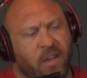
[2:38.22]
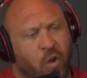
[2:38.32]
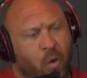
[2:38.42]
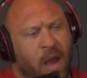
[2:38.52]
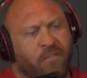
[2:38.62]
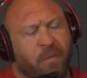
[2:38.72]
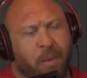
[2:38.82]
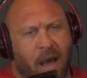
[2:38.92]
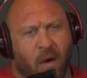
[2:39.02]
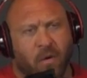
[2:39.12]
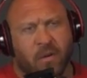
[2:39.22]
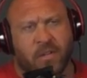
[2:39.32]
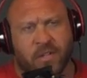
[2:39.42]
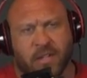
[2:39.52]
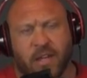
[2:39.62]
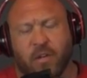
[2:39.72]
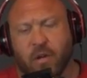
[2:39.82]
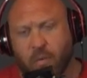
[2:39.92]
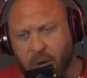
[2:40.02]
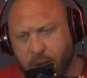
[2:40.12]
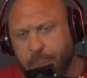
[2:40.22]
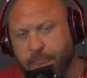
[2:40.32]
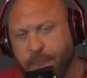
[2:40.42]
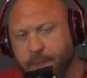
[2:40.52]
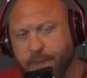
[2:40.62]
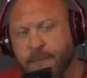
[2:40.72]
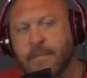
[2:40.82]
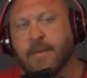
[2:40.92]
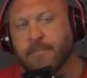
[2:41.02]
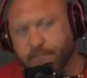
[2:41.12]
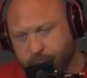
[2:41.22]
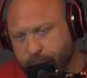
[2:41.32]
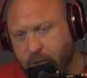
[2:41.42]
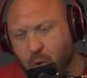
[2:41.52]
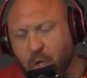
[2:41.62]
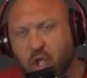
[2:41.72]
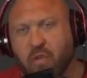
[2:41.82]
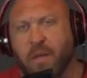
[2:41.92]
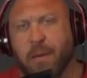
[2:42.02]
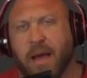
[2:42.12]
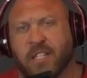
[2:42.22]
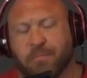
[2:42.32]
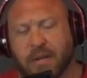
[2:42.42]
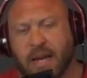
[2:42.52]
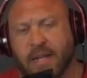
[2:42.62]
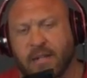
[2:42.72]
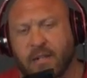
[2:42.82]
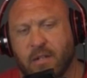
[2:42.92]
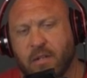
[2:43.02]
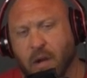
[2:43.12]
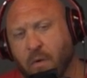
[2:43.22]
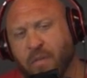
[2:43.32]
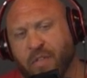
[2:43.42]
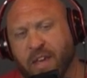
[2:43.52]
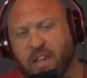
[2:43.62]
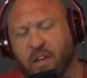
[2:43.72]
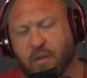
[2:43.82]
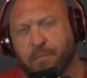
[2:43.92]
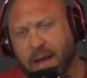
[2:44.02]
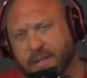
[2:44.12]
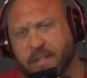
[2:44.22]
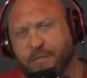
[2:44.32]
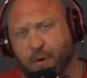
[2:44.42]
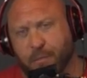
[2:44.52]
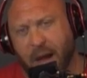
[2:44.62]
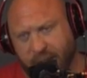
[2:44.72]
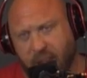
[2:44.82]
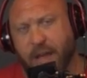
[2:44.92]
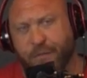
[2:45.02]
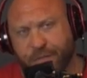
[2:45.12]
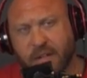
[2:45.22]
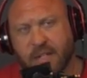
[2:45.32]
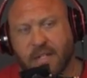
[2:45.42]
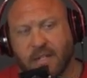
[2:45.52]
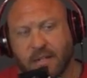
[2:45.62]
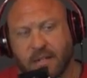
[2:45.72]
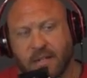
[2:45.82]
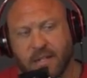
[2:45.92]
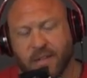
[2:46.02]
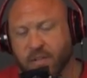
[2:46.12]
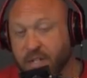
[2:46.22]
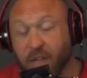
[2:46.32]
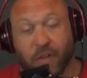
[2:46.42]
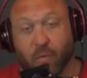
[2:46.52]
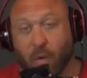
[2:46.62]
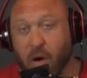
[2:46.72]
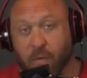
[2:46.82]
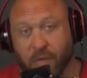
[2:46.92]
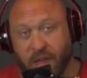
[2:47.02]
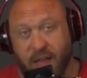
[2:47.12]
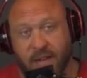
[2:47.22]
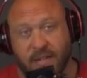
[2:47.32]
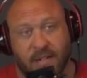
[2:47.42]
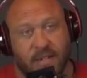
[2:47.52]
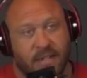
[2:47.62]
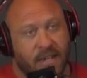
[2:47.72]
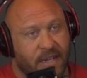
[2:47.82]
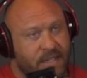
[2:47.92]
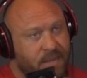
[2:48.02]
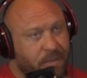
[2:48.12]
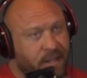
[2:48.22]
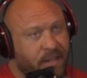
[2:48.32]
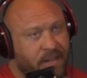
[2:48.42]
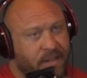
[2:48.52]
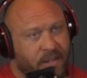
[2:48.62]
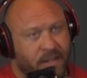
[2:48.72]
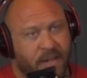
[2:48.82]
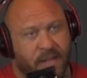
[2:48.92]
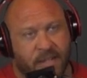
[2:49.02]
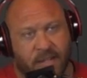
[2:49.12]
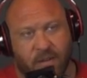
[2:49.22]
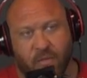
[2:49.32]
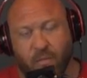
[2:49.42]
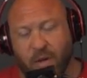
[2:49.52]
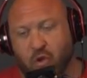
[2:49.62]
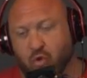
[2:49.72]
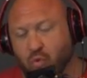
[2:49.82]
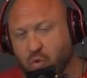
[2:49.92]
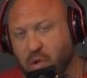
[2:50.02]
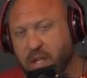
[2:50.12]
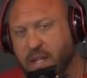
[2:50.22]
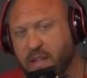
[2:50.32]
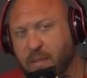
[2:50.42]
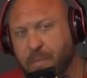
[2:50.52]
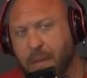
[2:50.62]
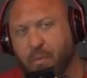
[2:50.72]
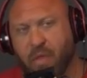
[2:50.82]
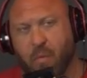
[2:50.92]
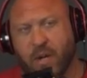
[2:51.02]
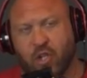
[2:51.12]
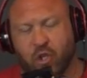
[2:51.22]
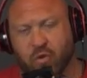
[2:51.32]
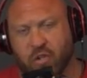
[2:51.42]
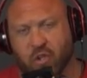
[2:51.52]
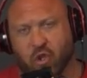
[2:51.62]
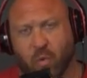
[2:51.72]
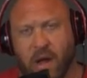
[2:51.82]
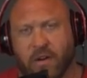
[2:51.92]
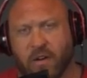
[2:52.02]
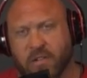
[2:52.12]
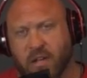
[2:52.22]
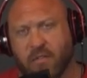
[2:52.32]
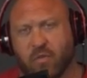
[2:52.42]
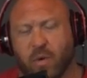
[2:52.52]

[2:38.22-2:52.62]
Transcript: that you have the power to say, you know what, I wish you the best, but I don't think you're best for my life. And there's nothing wrong with that. And it's because it's we truly, the people that we choose to surround ourselves